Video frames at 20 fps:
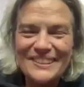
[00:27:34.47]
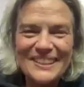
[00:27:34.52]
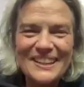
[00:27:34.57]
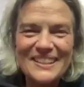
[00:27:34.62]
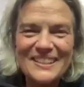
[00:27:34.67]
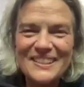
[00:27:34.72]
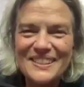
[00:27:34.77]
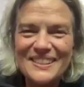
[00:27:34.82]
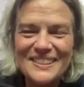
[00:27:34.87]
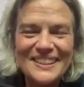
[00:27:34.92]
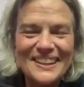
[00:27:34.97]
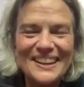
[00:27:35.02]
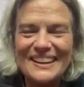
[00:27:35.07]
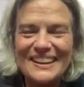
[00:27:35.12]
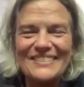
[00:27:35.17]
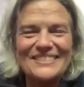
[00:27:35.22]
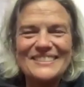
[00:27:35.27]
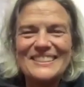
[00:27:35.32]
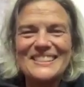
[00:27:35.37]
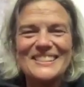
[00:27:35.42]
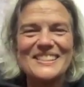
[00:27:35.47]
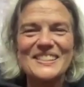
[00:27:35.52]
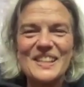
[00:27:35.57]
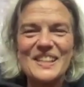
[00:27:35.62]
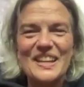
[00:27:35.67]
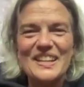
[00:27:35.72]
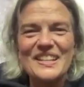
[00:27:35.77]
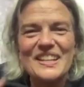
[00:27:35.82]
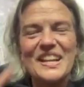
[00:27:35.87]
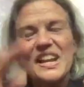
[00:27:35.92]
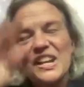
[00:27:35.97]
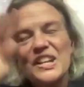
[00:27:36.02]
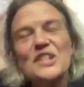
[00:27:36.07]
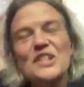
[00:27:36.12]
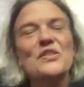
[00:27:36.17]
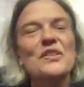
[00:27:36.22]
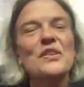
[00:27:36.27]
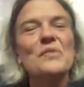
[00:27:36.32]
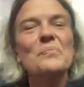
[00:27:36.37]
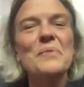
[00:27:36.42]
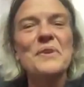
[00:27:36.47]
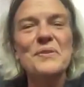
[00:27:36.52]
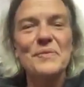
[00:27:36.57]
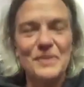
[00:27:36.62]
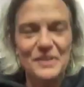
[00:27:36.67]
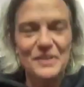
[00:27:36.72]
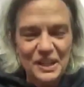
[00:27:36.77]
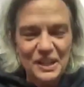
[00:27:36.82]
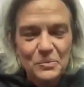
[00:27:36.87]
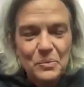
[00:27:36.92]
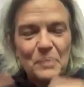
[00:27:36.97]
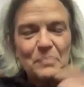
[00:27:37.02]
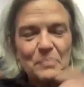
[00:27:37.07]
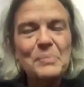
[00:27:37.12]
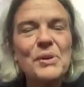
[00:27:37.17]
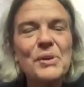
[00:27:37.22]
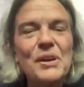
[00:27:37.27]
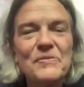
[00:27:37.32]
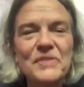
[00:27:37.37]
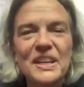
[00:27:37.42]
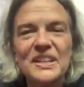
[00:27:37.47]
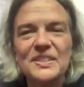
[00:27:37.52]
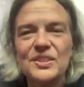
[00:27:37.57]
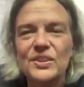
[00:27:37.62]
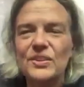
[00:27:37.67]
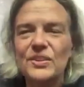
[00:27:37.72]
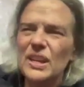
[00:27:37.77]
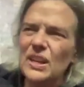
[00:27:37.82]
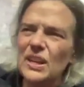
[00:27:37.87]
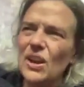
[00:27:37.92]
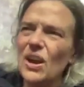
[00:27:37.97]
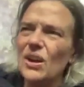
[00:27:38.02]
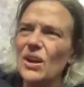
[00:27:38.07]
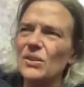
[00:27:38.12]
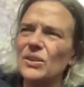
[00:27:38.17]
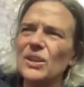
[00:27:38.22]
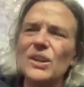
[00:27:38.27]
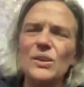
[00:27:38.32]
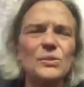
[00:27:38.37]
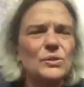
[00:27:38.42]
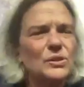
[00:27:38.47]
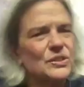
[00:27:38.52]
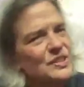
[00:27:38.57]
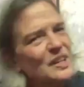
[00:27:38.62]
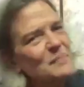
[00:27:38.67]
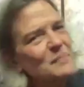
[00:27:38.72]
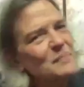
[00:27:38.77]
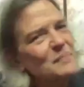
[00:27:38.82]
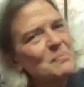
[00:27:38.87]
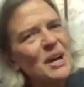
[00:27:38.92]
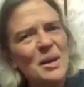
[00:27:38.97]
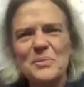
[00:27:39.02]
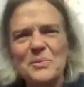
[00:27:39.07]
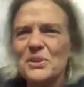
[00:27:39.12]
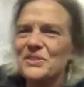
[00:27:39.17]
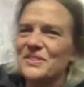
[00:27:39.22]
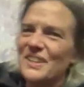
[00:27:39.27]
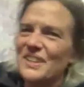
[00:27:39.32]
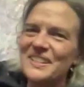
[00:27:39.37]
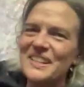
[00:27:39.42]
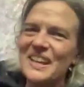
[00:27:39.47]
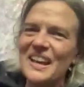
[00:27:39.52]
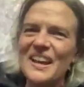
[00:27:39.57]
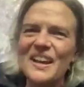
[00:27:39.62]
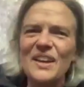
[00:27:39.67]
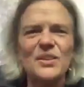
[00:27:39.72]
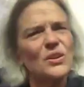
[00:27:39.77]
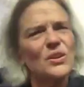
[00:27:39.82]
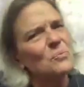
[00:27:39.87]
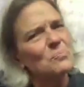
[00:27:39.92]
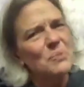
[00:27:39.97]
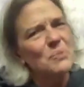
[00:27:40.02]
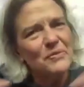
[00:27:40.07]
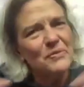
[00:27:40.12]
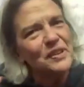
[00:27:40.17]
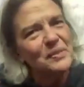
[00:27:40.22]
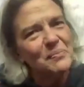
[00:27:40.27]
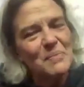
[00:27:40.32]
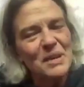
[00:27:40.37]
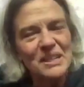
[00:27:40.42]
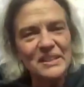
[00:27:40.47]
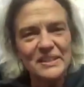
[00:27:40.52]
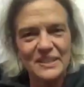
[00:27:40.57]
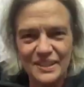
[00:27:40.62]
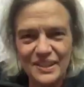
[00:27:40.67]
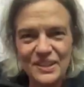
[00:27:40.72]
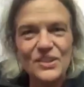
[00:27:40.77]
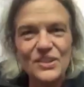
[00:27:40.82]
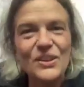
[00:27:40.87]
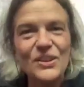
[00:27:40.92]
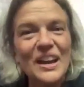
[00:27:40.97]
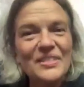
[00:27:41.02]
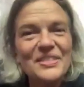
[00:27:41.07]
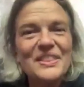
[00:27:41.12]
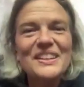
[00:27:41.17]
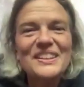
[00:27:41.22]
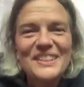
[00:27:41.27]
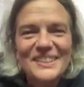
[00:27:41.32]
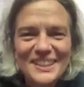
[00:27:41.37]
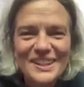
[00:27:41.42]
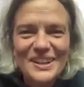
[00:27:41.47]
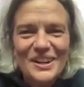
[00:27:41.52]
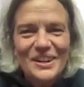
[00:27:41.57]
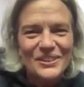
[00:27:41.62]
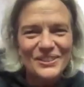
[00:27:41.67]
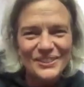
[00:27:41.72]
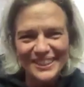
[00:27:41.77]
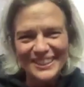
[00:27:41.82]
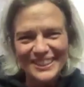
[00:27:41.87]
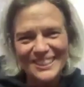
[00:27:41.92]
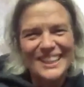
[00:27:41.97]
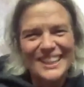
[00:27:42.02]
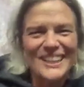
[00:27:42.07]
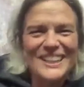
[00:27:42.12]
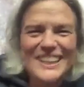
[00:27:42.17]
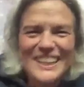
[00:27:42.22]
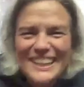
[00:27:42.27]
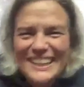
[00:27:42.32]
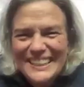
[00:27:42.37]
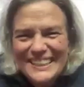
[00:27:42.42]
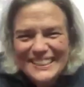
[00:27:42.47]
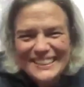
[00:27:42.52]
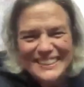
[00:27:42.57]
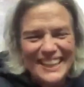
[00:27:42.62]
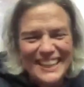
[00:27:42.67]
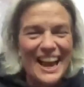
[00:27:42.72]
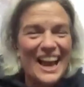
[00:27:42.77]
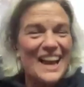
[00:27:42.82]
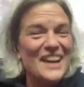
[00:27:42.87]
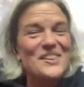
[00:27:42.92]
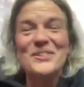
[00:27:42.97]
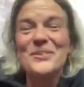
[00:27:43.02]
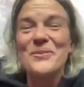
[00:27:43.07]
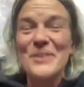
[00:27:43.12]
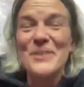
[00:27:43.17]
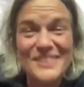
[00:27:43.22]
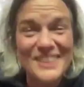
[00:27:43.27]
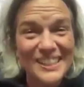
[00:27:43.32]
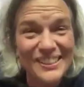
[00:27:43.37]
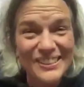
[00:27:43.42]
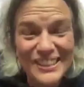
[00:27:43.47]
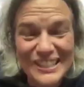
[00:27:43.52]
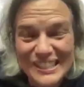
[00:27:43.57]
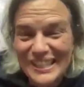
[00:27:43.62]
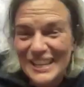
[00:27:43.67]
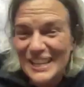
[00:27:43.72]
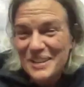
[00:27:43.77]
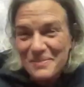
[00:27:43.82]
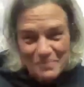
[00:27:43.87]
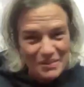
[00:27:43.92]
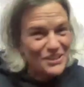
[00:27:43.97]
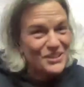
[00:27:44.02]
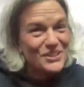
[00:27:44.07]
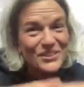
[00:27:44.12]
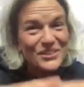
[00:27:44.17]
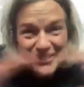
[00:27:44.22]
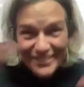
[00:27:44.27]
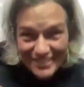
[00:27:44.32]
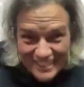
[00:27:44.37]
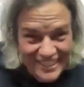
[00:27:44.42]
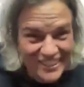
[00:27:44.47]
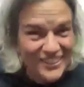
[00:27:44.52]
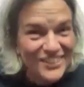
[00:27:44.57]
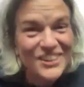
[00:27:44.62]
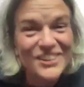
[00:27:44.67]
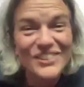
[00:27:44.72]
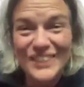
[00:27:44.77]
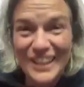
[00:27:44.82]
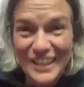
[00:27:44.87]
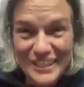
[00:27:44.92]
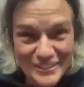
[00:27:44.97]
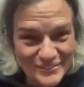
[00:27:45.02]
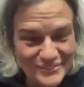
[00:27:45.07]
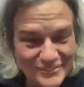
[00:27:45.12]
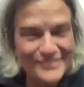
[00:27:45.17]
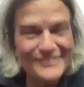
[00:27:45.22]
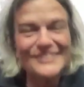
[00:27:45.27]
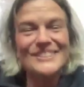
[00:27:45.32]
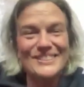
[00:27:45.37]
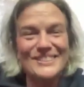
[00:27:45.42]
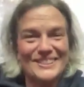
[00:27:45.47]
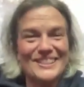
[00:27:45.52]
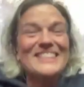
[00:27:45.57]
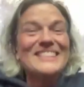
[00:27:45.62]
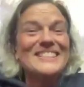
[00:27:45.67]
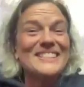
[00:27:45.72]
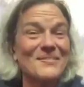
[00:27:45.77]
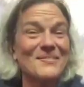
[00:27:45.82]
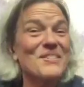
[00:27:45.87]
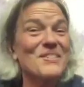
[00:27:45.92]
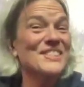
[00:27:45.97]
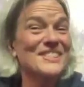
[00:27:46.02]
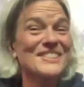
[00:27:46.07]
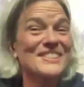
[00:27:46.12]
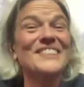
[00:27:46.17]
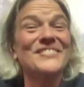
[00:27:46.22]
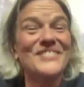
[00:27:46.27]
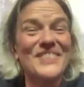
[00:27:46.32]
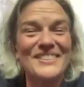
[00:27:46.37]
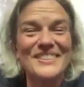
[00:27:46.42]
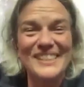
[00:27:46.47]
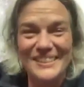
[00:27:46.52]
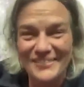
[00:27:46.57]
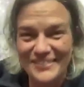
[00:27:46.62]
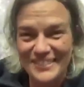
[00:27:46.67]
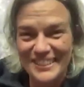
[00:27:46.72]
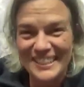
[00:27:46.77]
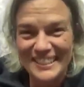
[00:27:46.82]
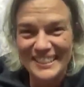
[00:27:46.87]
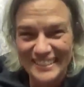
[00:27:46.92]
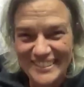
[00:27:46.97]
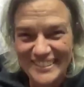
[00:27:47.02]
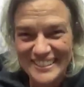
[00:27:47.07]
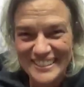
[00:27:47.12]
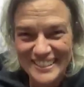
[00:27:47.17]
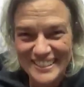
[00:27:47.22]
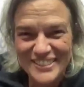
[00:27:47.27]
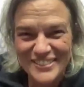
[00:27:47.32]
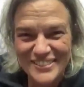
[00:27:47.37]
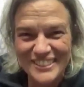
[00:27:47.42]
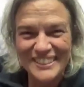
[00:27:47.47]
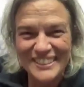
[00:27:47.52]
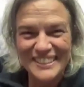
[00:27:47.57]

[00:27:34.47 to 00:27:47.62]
that. That is, this is like, they'll be, when people have kids, they're like, oh, looks like mom, looks like dad, or perfect mix. You got the, I don't know what they look like, but your life looks like some of the stuff that they've done, which is